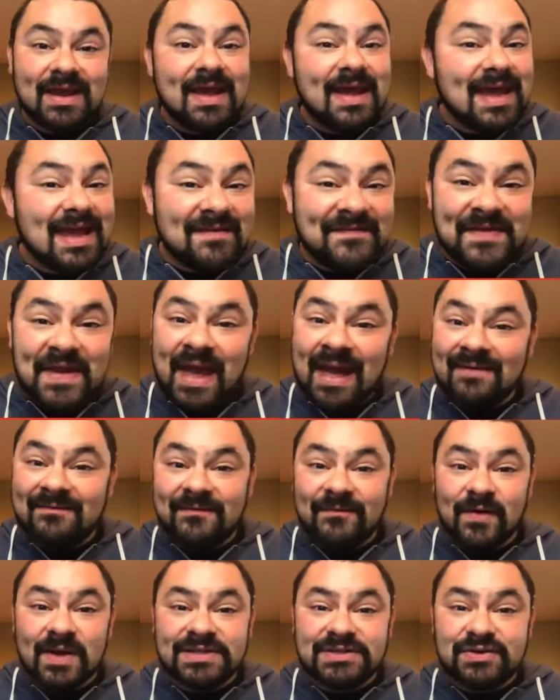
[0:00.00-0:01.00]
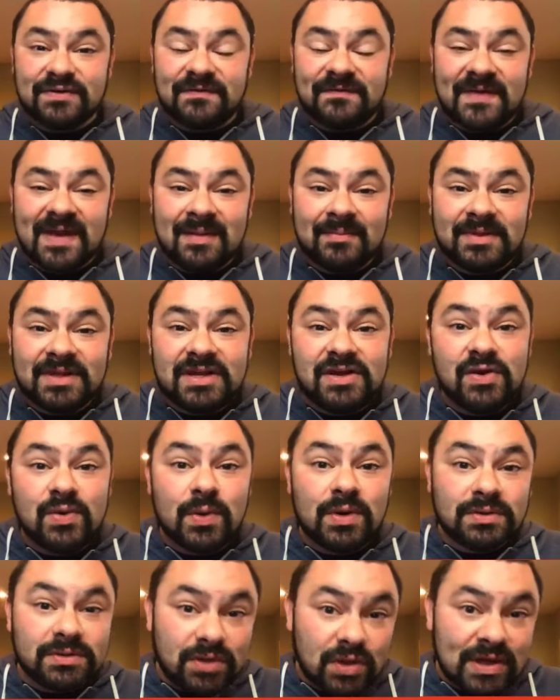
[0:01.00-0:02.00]
If you have friends or family who
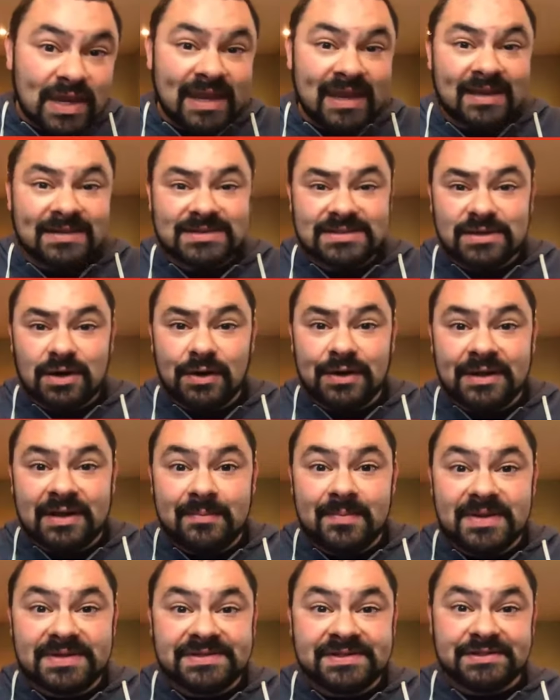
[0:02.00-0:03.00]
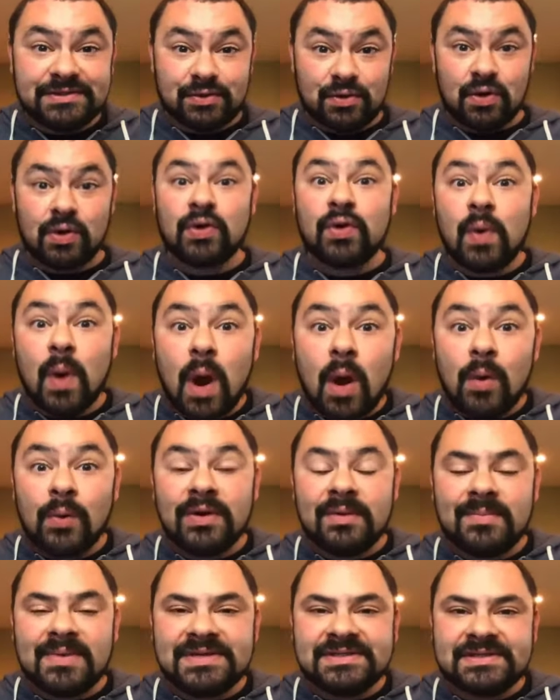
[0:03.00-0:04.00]
are looking at starting a business or who own a
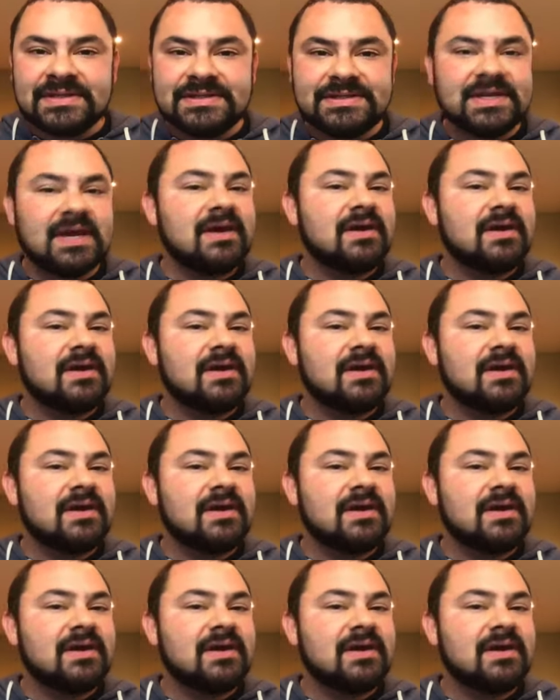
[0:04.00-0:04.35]
business,